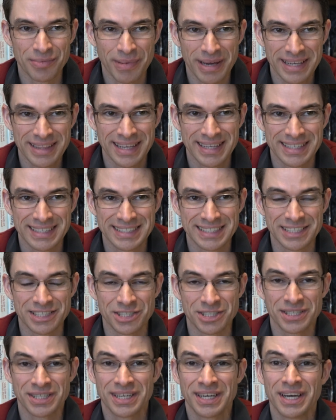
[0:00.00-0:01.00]
you make that
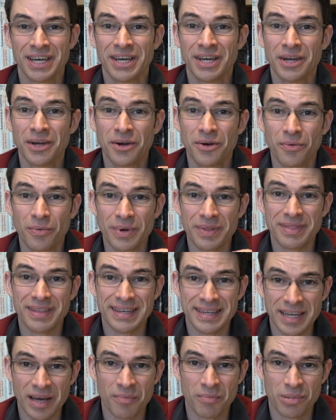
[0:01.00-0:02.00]
decision with the
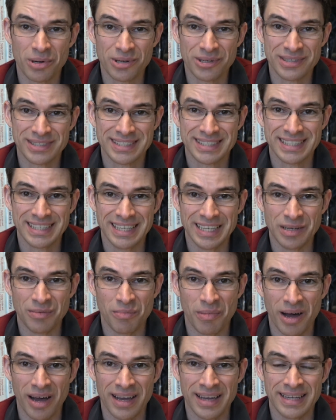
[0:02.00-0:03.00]
numbers
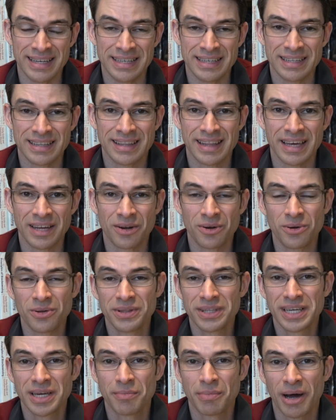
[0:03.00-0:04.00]
in mind that
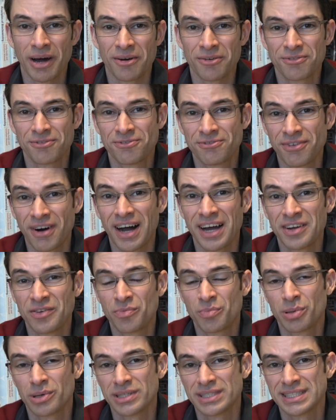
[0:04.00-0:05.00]
only about
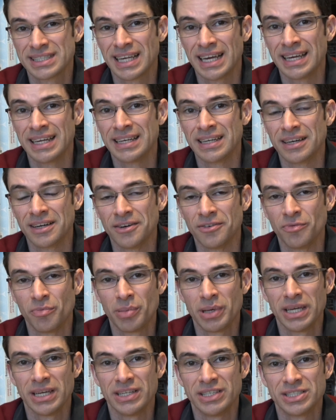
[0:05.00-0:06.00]
5% of
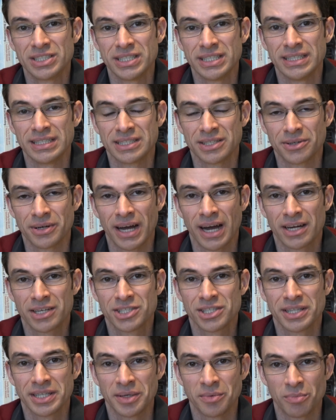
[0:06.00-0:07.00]
PhDs are
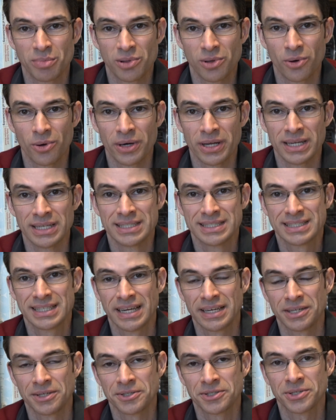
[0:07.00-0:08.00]
actually employed as
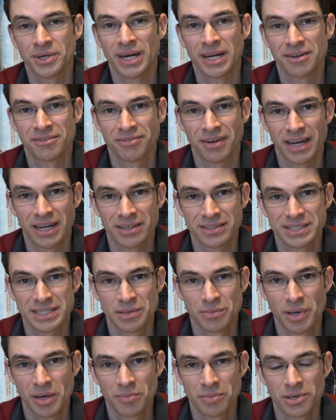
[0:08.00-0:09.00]
tenure track
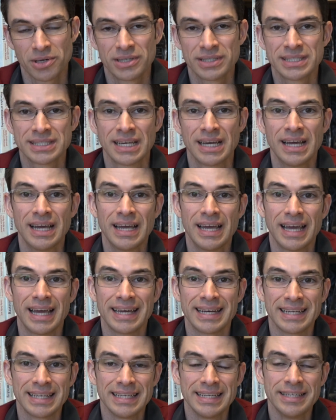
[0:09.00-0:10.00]
faculty members.
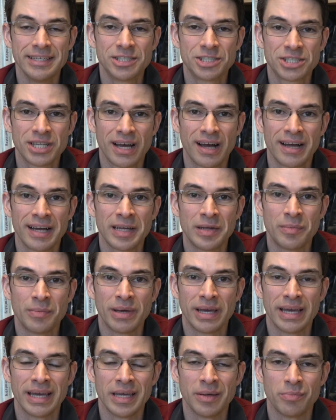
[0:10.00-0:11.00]
And each
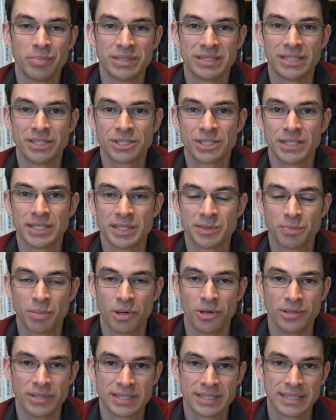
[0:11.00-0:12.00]
time a position is
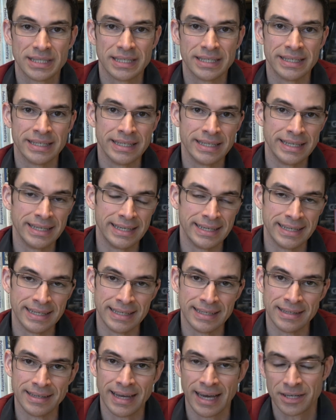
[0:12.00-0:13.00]
posted
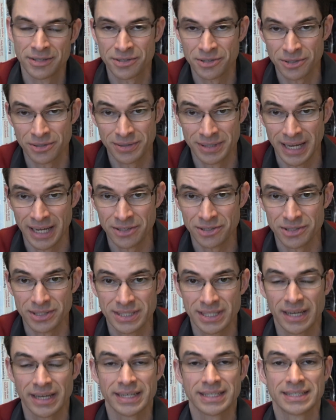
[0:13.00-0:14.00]
in nat natural
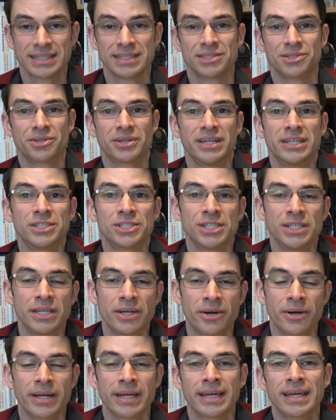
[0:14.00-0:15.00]
sciences or
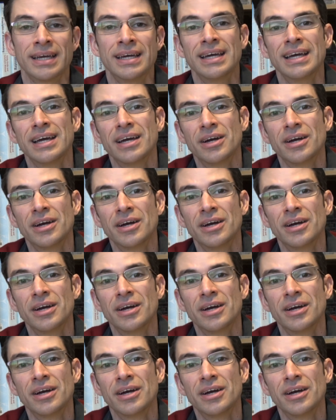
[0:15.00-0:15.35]
engineering,